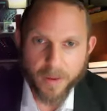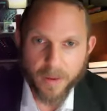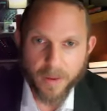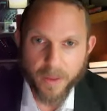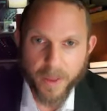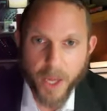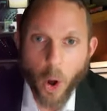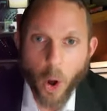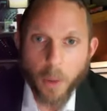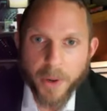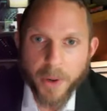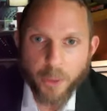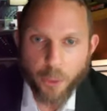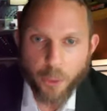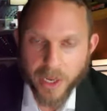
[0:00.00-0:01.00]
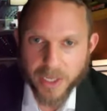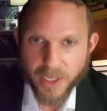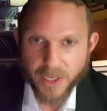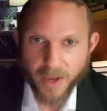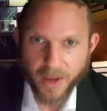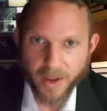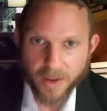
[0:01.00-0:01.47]
There can't be tricks
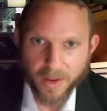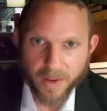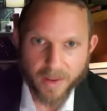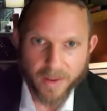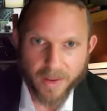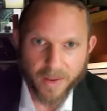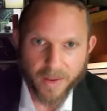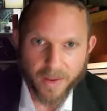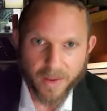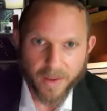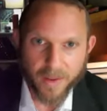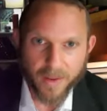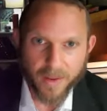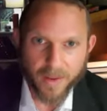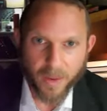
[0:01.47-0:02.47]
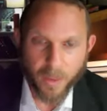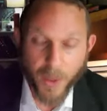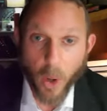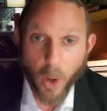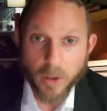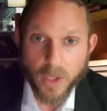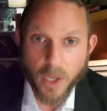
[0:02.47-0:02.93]
here. We
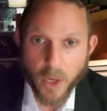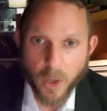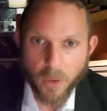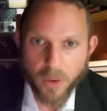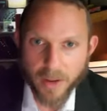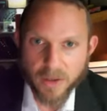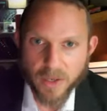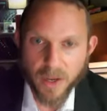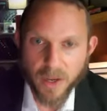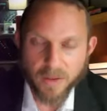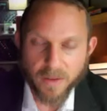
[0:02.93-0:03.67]
can't delude ourselves.